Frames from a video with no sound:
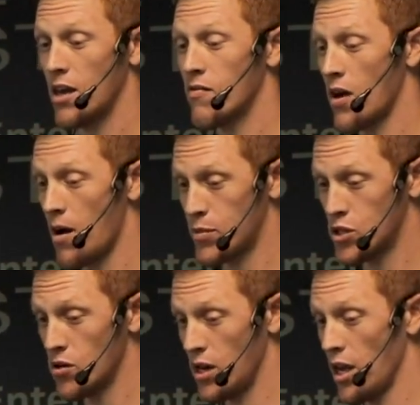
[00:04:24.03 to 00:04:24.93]
give the
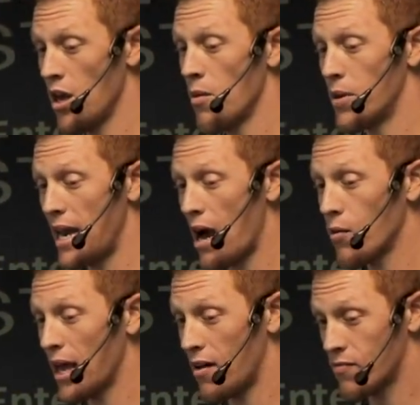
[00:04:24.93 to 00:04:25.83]
opportunity. But now
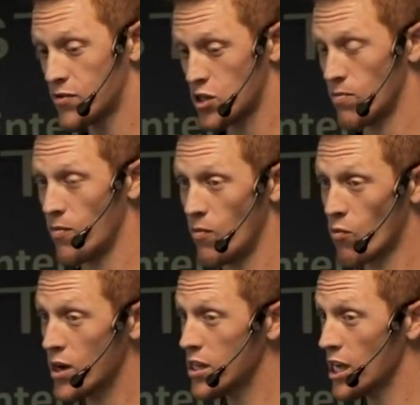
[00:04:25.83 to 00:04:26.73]
we have some
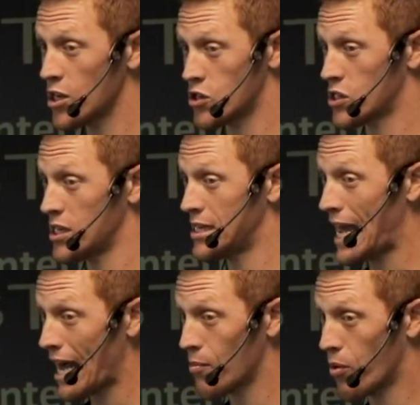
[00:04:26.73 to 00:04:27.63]
really interesting
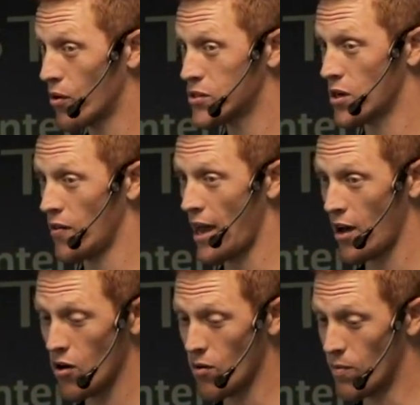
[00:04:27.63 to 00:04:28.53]
data points on that
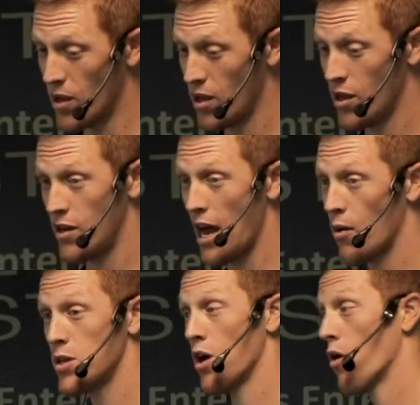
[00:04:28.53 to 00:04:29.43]
home. Now
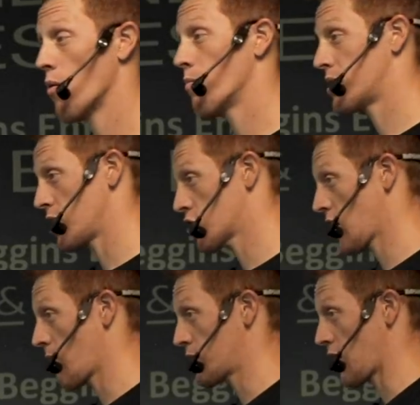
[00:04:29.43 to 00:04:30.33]
we know potentially
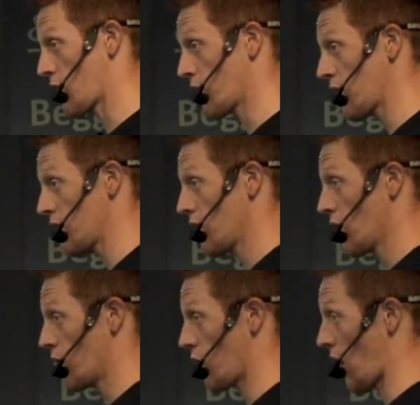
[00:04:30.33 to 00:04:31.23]
how much equity, we know